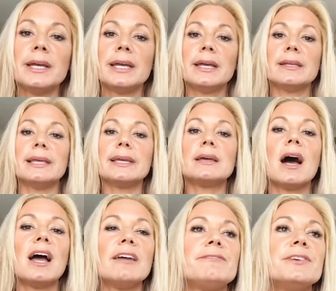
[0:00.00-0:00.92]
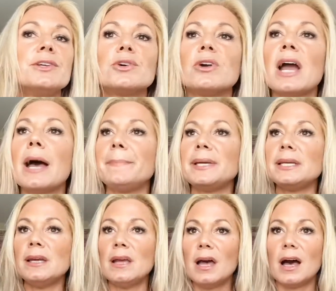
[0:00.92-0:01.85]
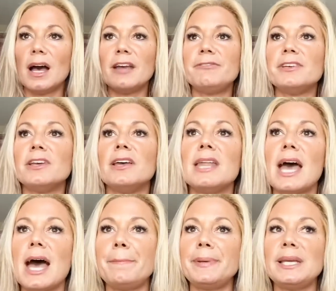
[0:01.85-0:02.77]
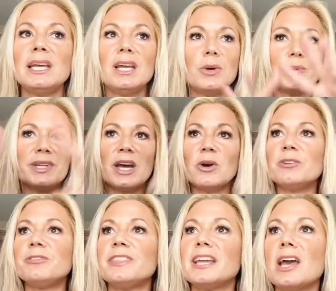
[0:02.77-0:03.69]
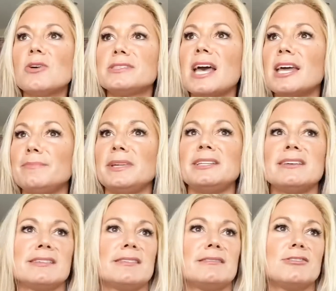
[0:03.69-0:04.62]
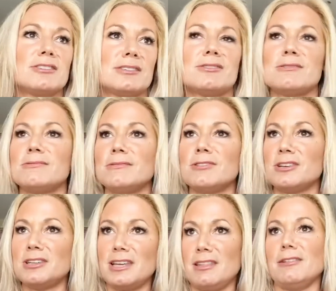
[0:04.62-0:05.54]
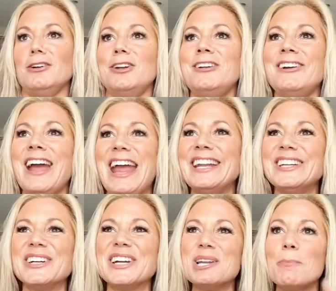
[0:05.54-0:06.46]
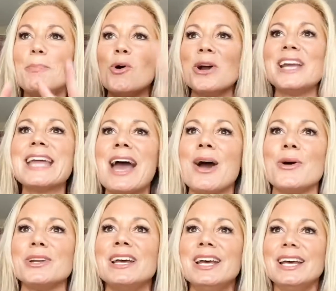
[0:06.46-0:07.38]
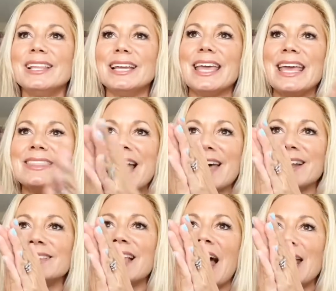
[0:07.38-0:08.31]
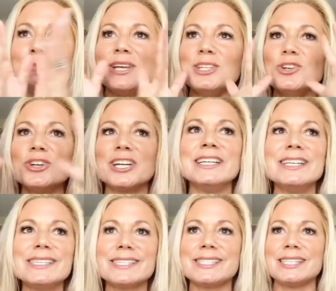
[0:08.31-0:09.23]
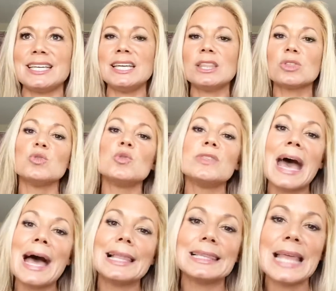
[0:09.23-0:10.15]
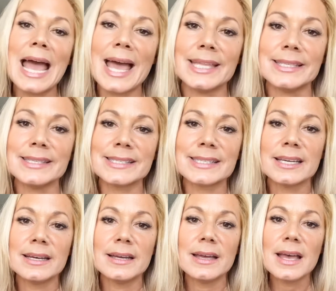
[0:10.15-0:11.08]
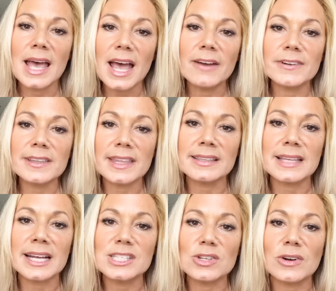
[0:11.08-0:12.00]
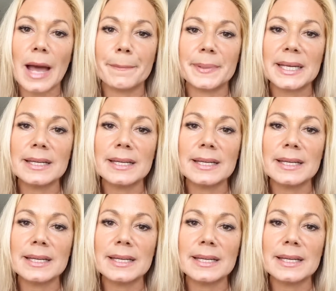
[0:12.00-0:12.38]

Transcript: Like, I feel crappy, I feel unhappy. Well, now everything outside of me doesn't look so good either. You're going to point out, like in that alignment, you're going to see through that lens everything that's crappy.